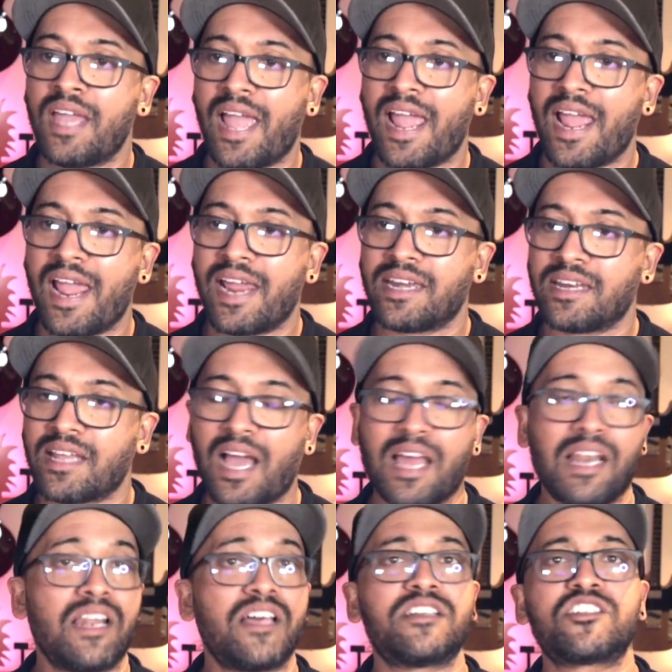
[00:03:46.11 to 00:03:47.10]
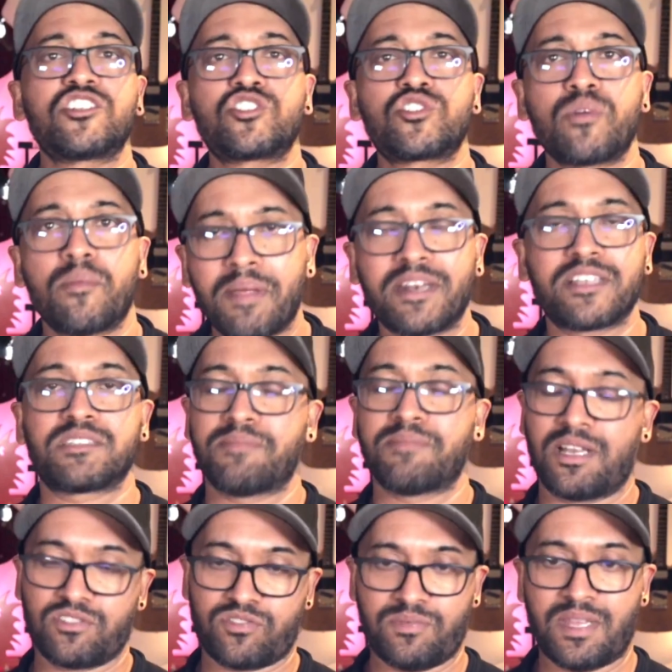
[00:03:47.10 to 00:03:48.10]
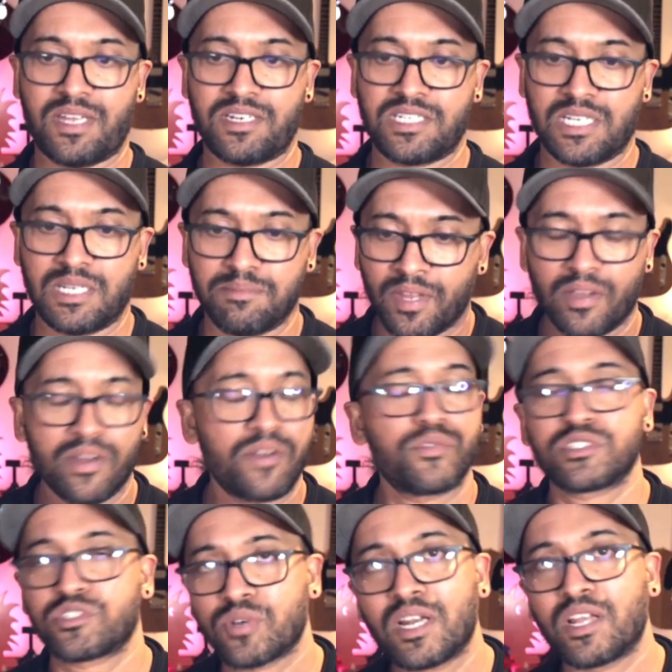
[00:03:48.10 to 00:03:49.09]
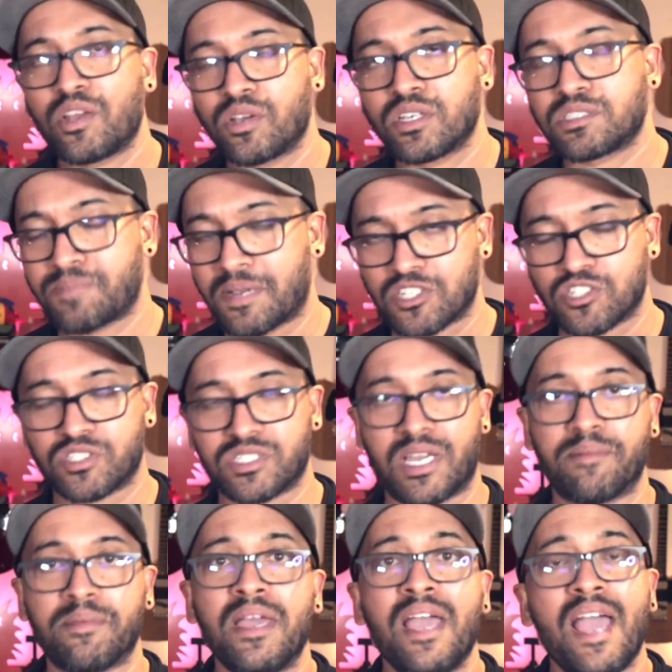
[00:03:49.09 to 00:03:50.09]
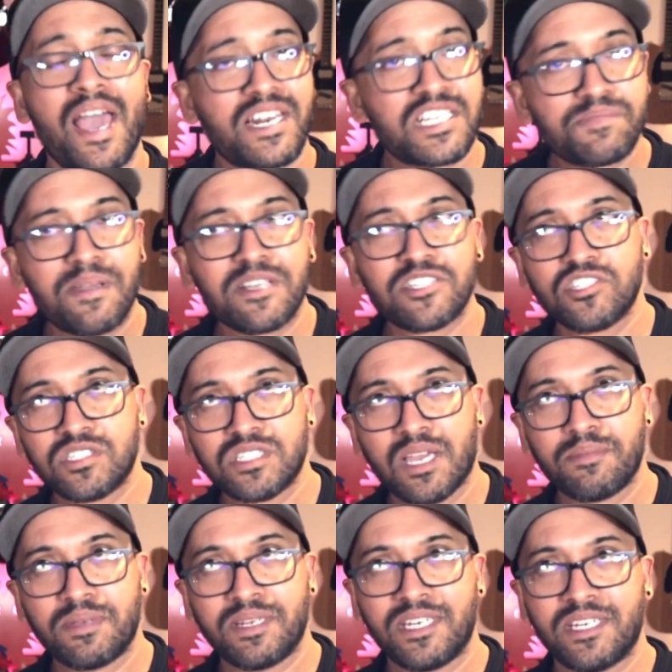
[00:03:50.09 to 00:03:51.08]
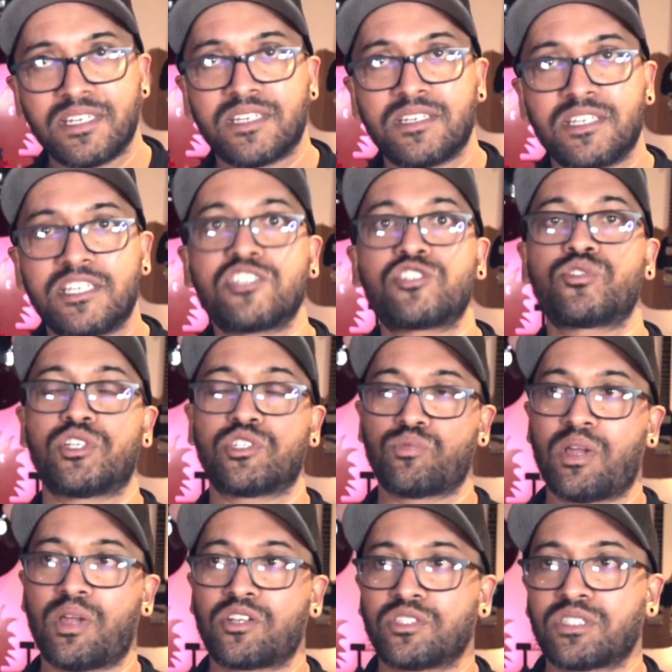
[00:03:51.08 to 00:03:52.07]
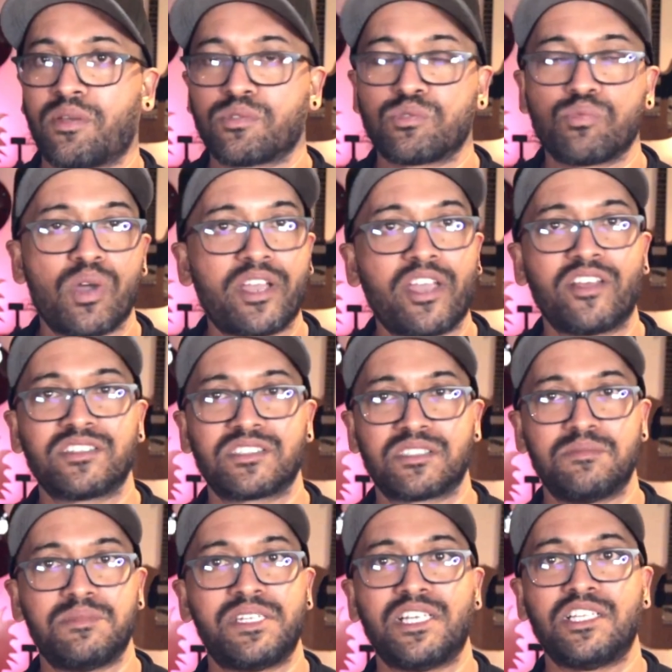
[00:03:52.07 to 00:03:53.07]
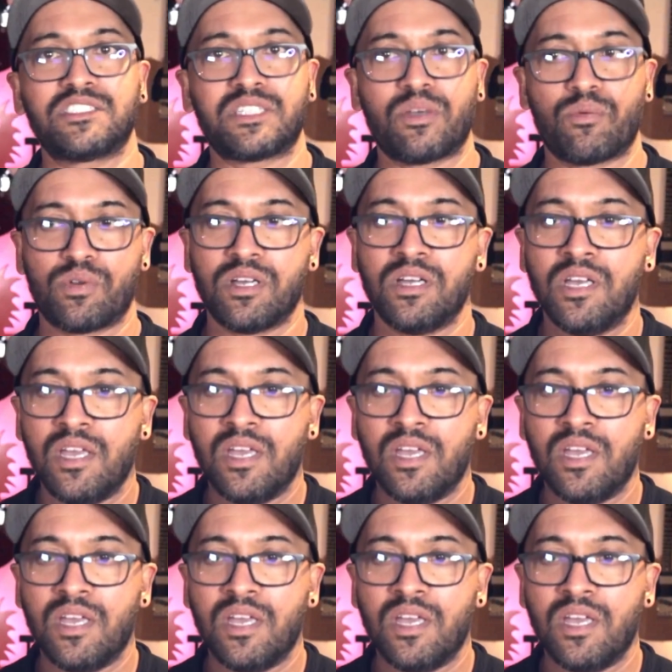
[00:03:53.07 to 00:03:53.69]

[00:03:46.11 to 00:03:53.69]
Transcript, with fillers: And I learned tremendous amounts from that team. It was really a special time and a special time in Indian history as well, because I was working on some deals that were.